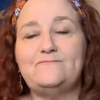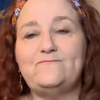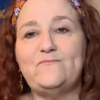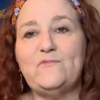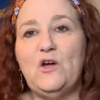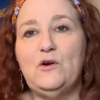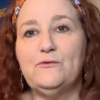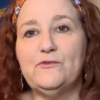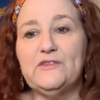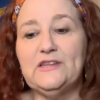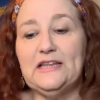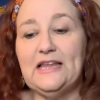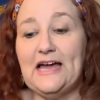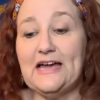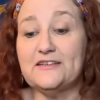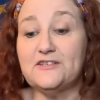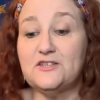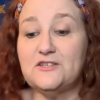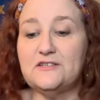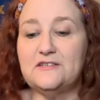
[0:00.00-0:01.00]
over the
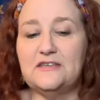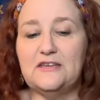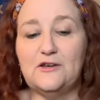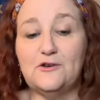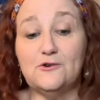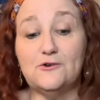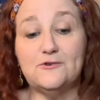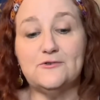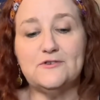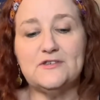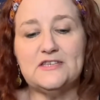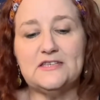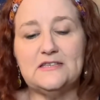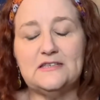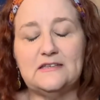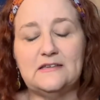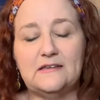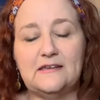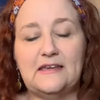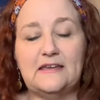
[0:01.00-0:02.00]
last years,
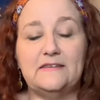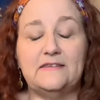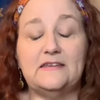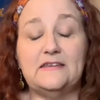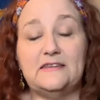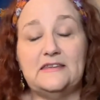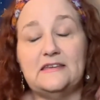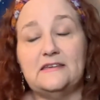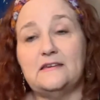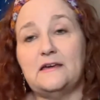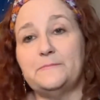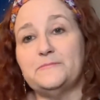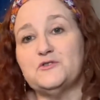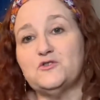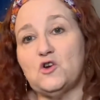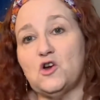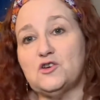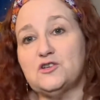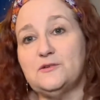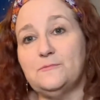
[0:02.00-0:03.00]
and then the
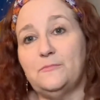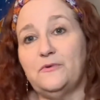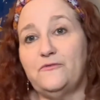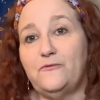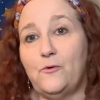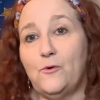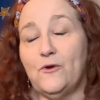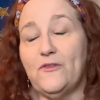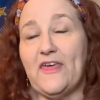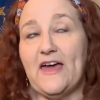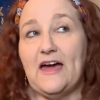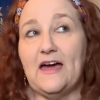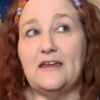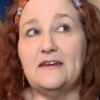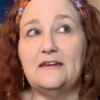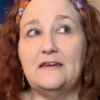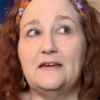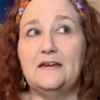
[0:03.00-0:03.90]
obstruction before that,